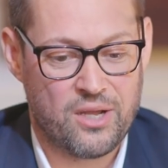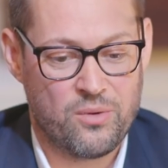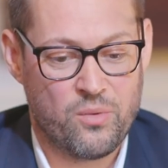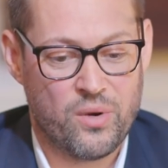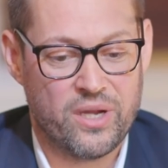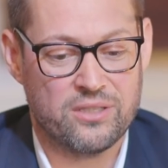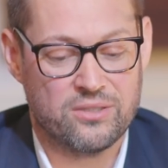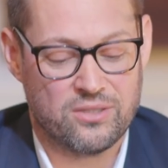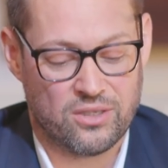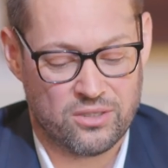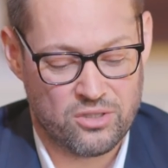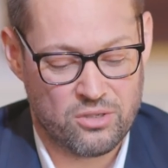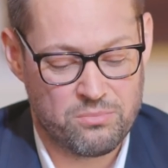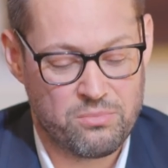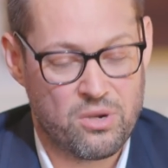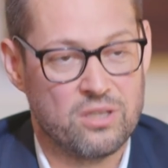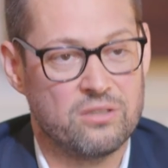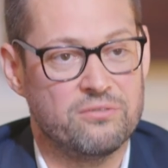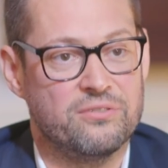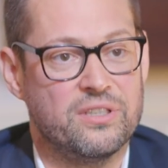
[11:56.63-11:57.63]
went on the
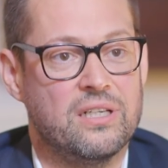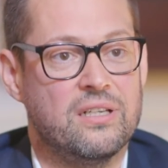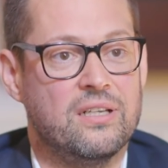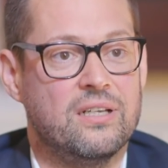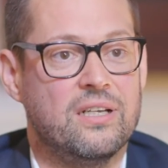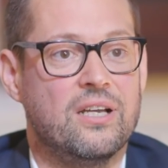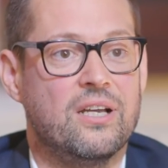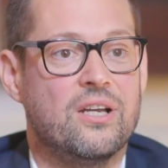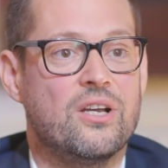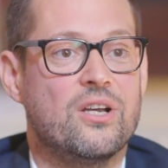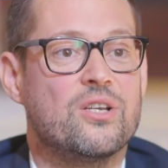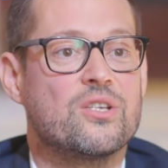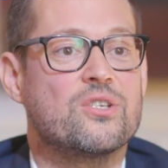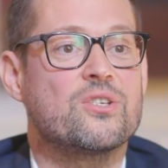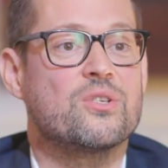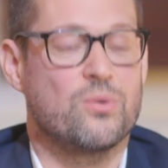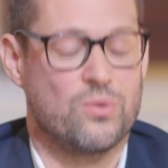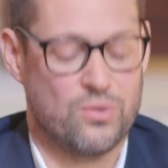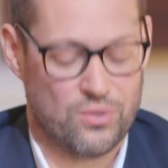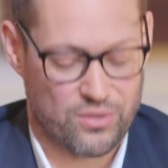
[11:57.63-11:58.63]
Bonneville
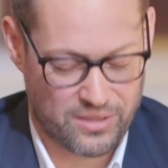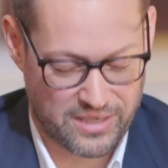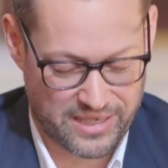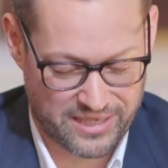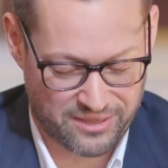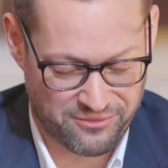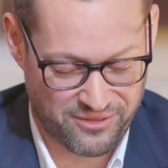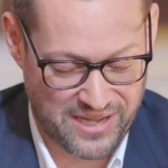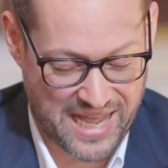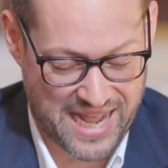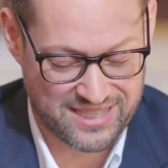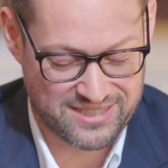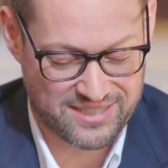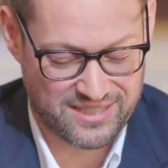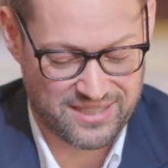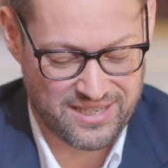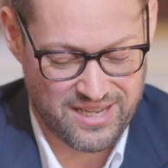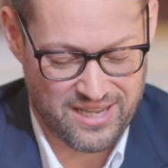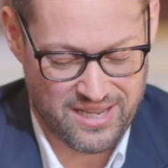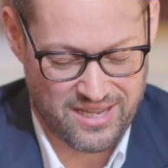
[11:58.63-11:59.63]
sort like
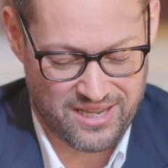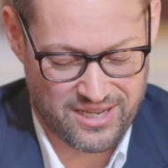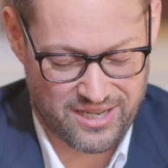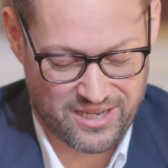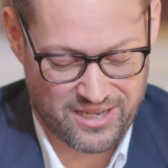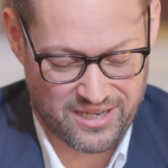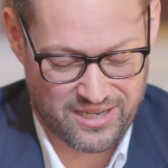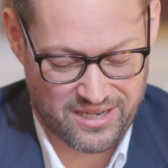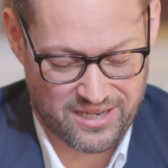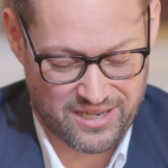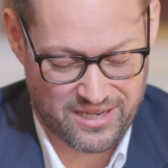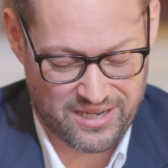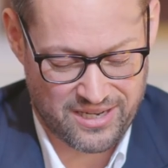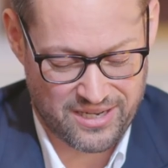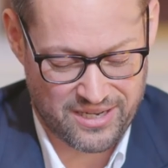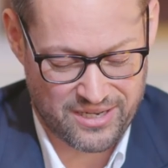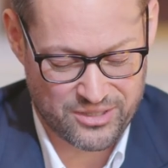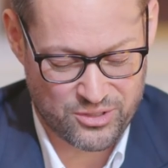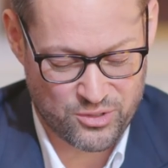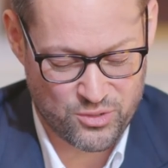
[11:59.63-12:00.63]
flat uh,